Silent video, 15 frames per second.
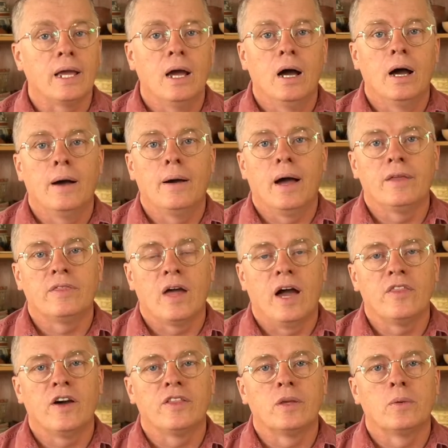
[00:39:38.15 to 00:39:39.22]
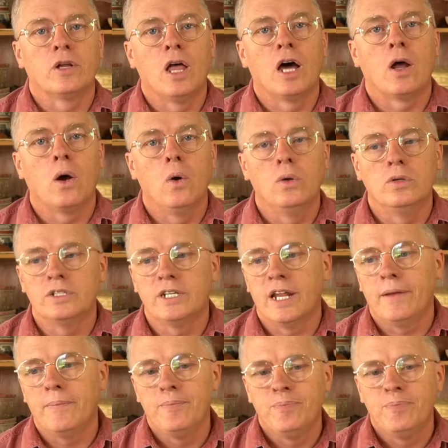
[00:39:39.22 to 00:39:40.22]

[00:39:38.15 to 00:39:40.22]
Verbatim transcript: Uh, I I thought there were a lot of holes in it,